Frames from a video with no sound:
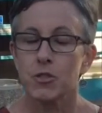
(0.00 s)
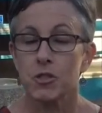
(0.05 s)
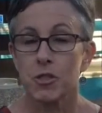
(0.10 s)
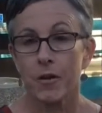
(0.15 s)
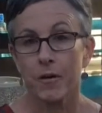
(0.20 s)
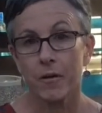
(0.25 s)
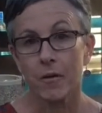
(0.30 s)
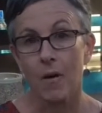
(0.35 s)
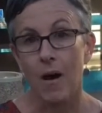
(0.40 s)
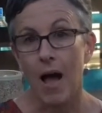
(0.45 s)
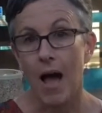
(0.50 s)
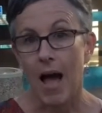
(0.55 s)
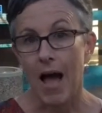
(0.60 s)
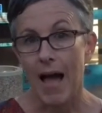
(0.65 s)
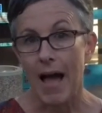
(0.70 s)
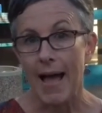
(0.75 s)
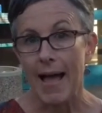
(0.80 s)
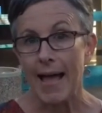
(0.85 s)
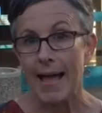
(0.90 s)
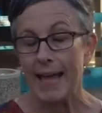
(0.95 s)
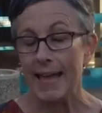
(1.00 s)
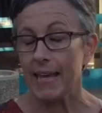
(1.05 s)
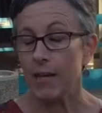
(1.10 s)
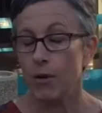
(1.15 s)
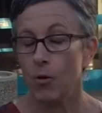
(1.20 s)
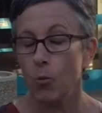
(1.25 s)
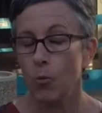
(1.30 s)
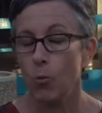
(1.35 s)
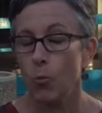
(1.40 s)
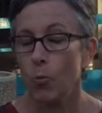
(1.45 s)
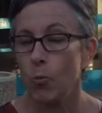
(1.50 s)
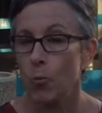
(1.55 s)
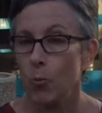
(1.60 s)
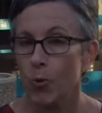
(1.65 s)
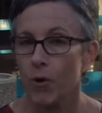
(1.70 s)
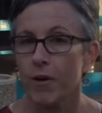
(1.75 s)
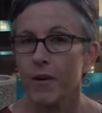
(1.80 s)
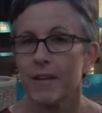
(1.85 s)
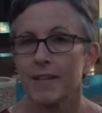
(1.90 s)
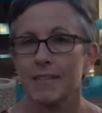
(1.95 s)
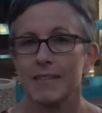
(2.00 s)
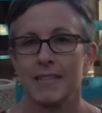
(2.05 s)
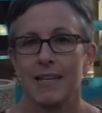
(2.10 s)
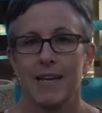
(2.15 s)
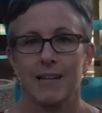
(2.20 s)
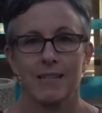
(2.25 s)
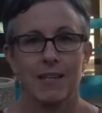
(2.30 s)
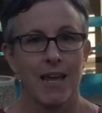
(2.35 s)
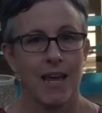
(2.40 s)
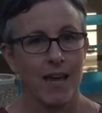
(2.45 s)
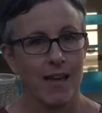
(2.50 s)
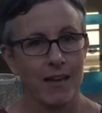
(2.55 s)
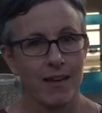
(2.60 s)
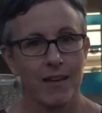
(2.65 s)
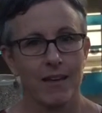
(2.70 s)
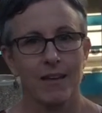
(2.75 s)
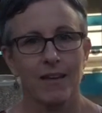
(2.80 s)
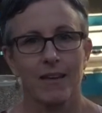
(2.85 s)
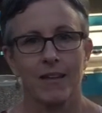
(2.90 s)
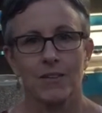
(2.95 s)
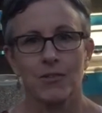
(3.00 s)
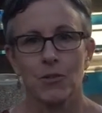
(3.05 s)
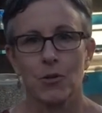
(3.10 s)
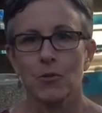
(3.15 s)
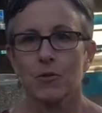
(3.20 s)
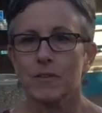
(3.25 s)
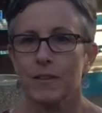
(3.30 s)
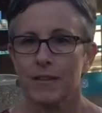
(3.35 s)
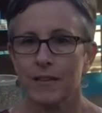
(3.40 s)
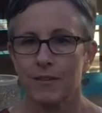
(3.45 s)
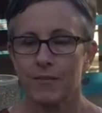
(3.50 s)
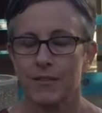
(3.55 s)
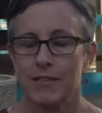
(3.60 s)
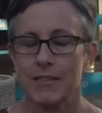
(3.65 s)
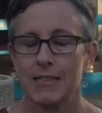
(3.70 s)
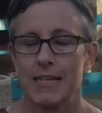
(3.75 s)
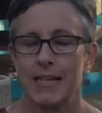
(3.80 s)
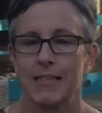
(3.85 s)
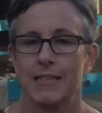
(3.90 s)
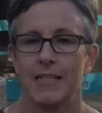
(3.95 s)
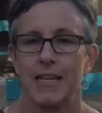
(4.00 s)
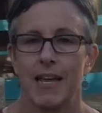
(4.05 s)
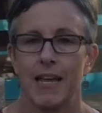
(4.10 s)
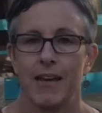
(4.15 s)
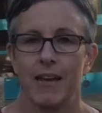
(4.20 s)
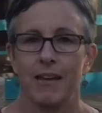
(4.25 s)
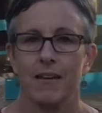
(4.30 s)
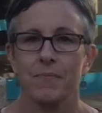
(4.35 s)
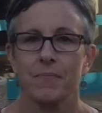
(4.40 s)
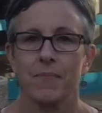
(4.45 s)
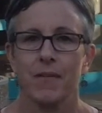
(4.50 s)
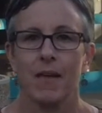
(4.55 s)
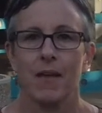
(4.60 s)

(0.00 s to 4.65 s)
So I work in Santa Ana. I don't live in Santa Ana.